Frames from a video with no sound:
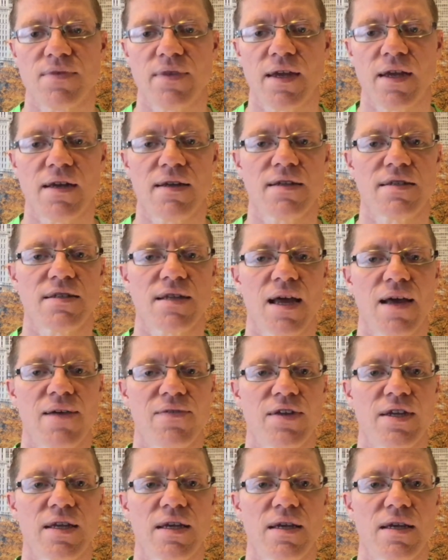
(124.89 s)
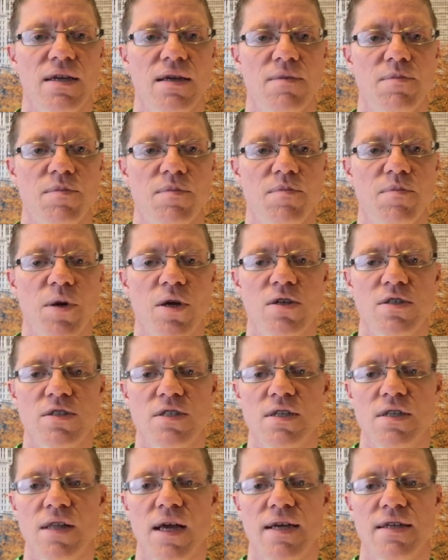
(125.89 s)
and it doesn't have any
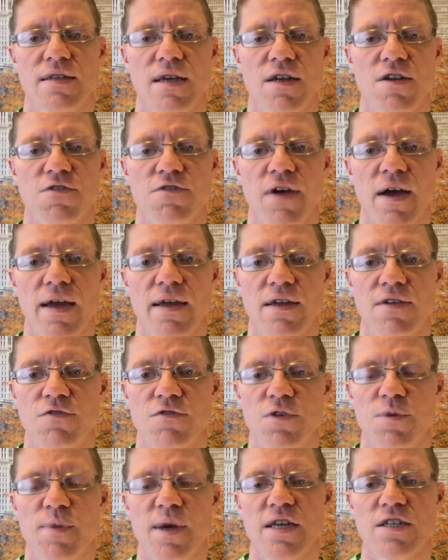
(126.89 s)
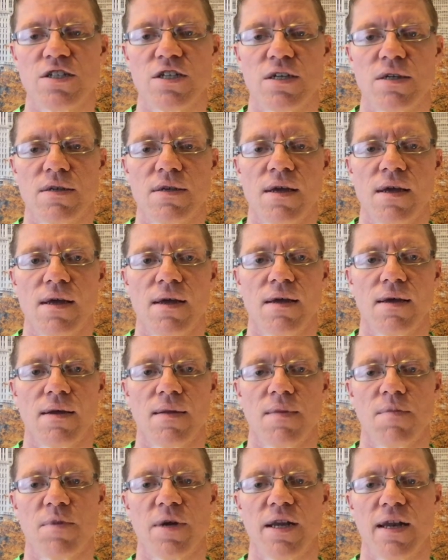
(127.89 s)
personal identifying information,
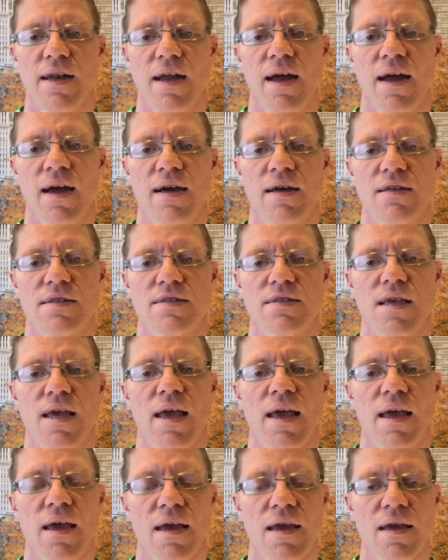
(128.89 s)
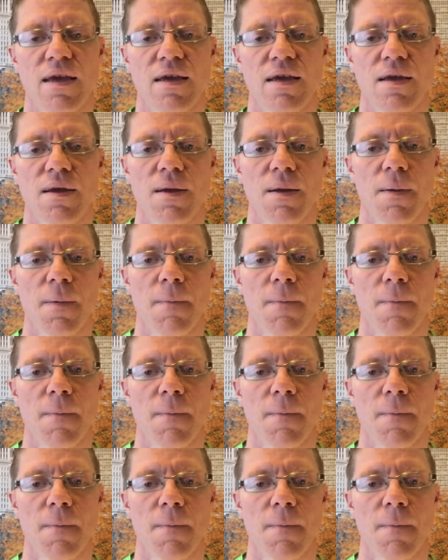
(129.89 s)
but it has a